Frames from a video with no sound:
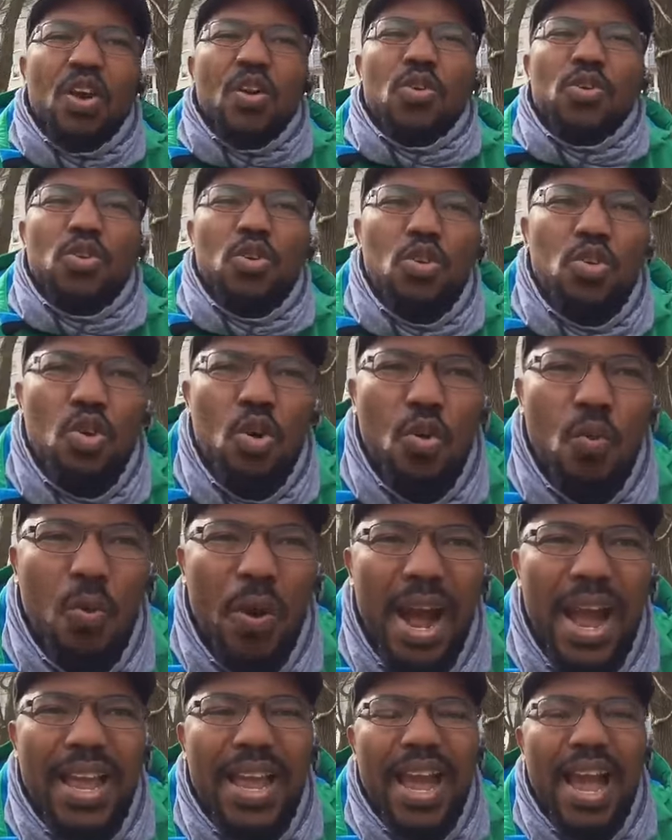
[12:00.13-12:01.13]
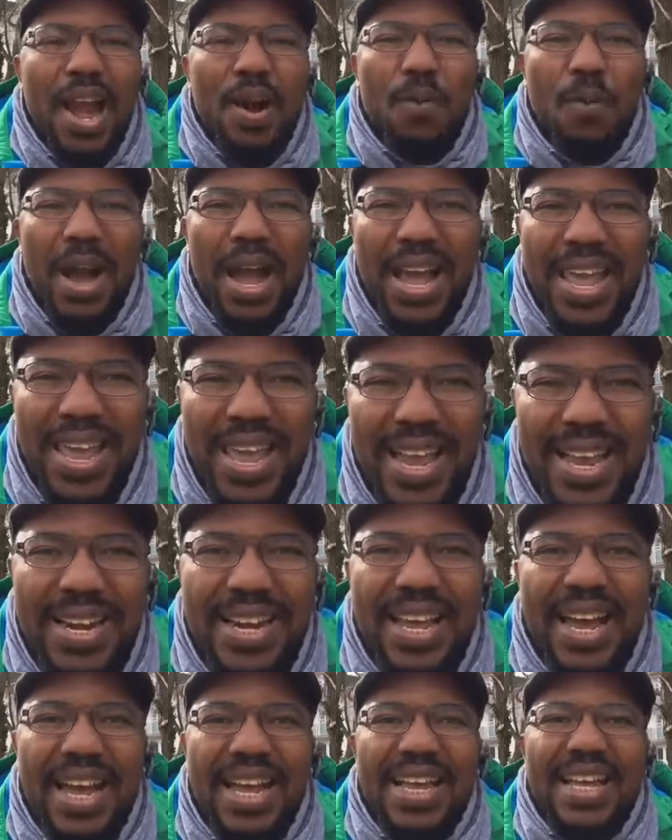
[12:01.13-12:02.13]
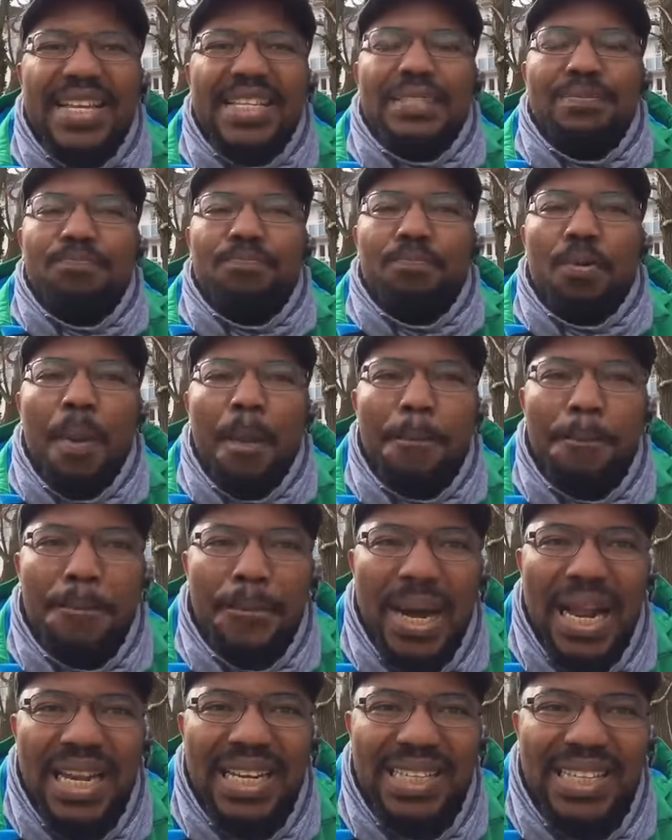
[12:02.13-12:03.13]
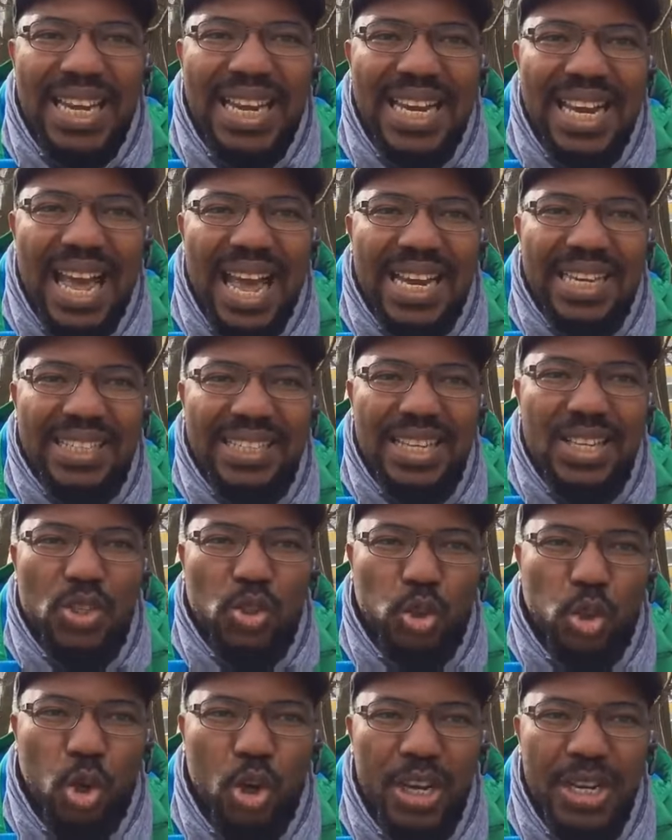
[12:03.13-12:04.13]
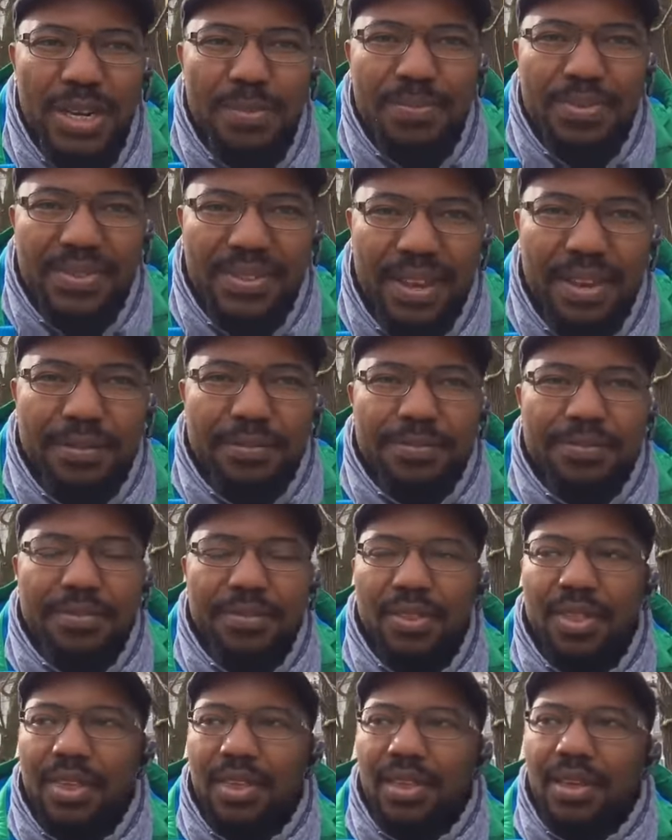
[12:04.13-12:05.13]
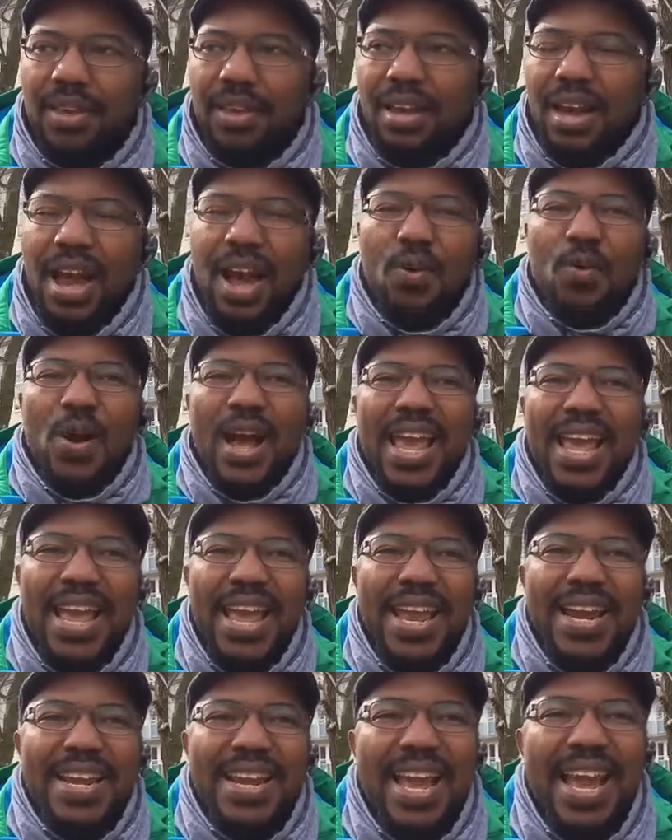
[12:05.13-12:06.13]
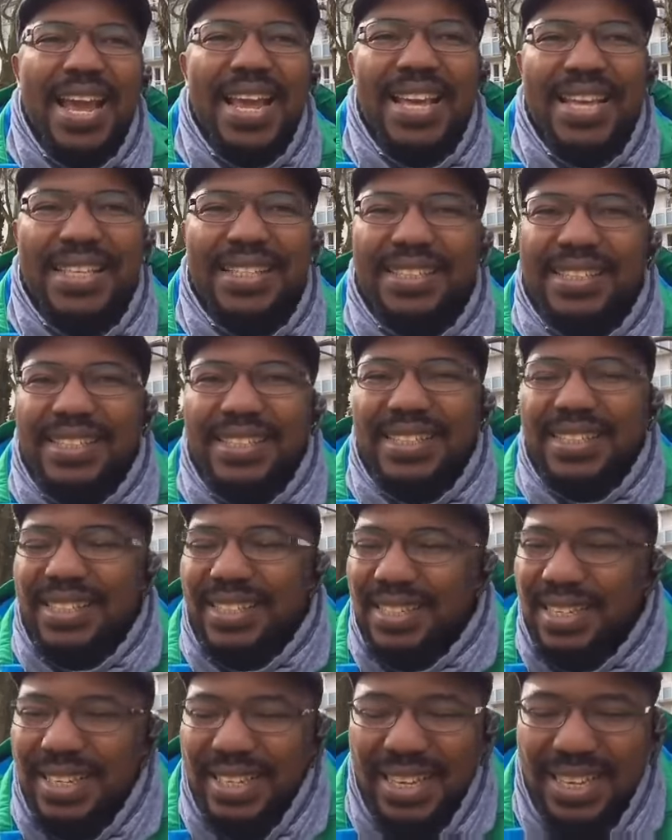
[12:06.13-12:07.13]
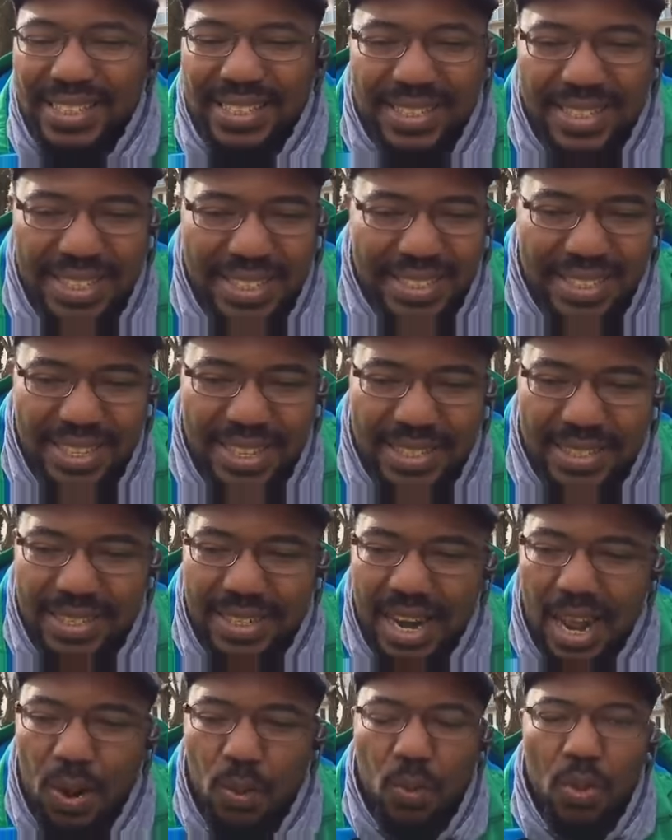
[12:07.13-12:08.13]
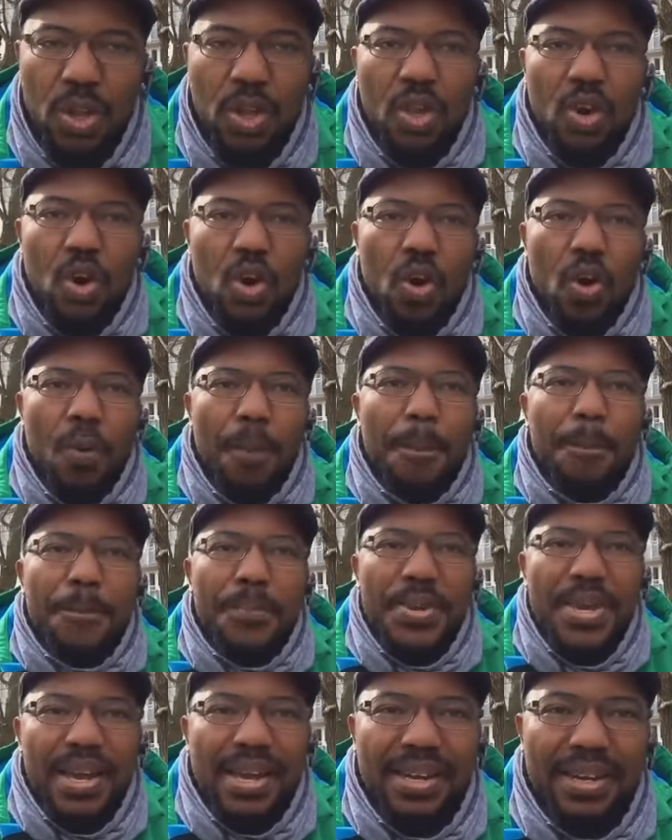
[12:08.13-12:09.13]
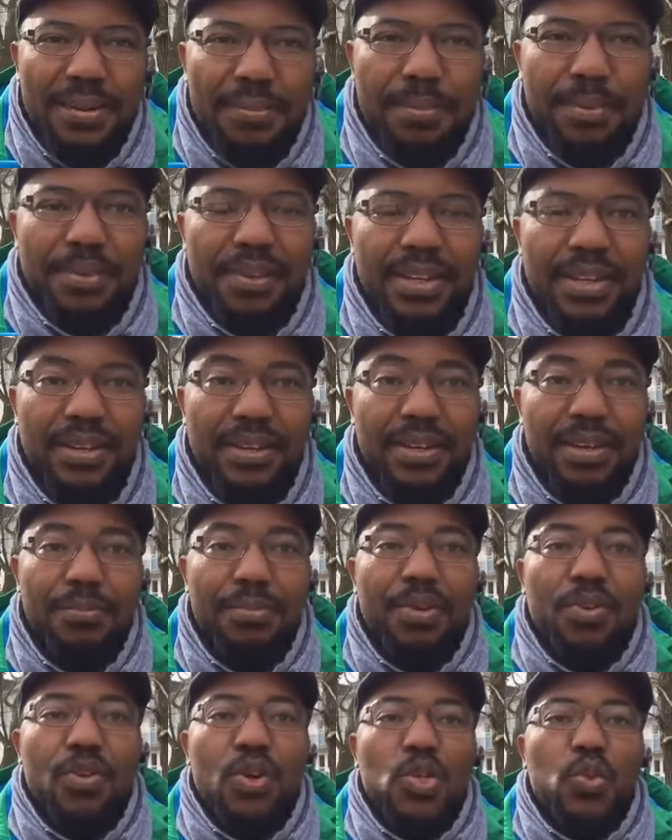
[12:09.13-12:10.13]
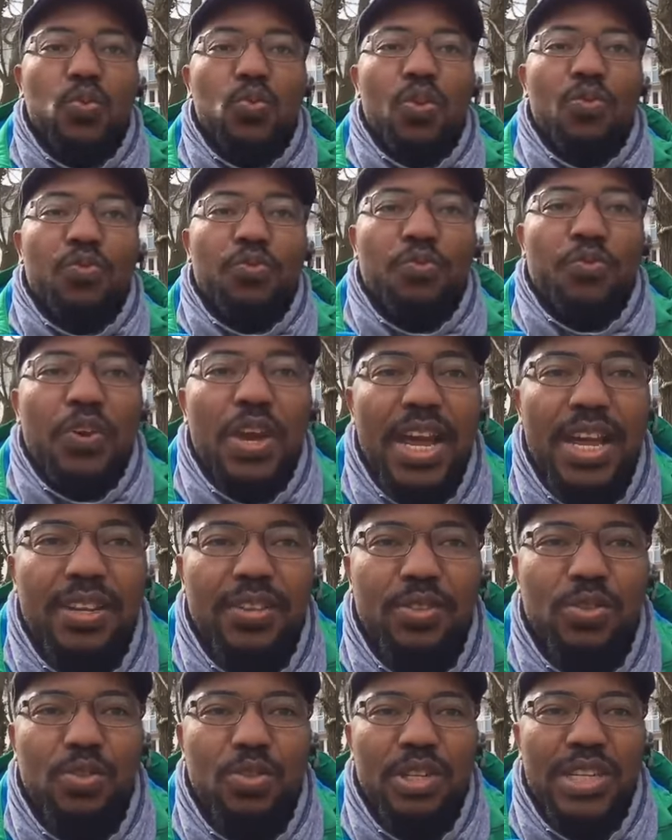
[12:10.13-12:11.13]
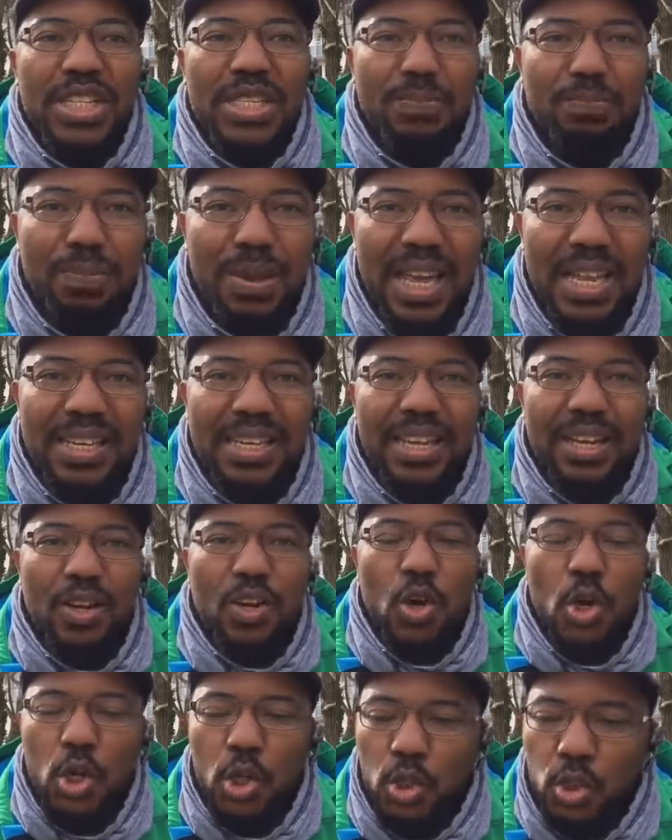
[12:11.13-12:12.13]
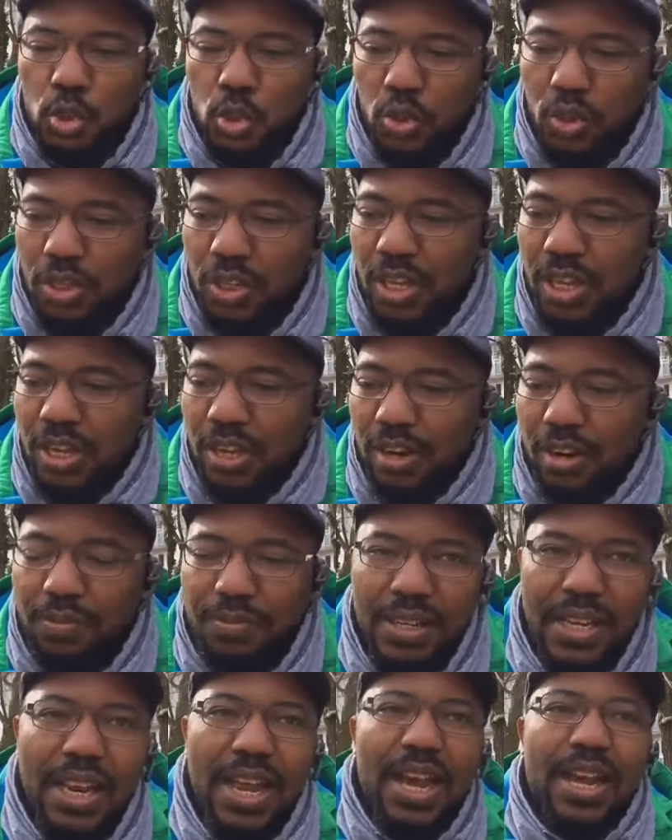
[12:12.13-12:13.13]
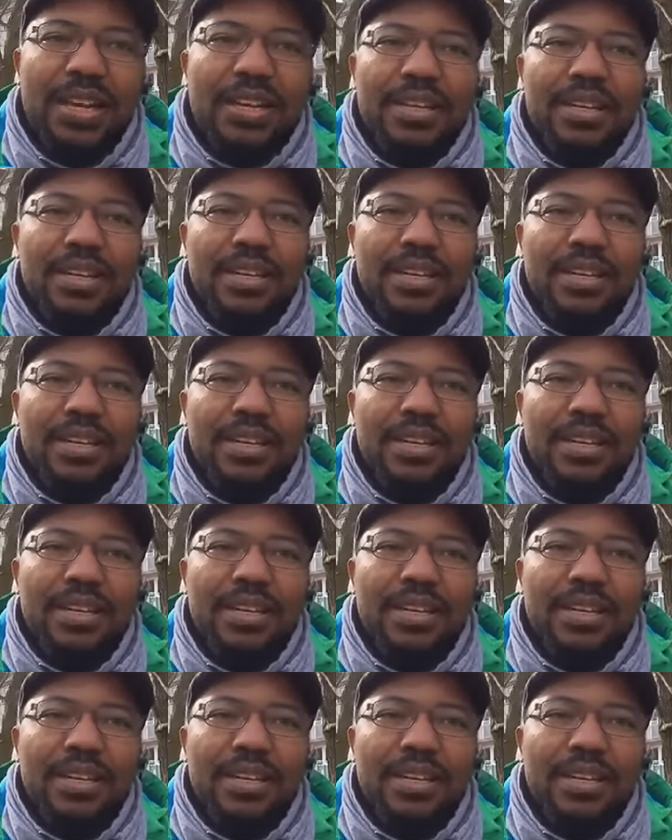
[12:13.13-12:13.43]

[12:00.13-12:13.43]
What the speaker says: Do you know why our area is bombarding and destroying himself? Our area is now unbearable area because we fail to respect the culture of the land,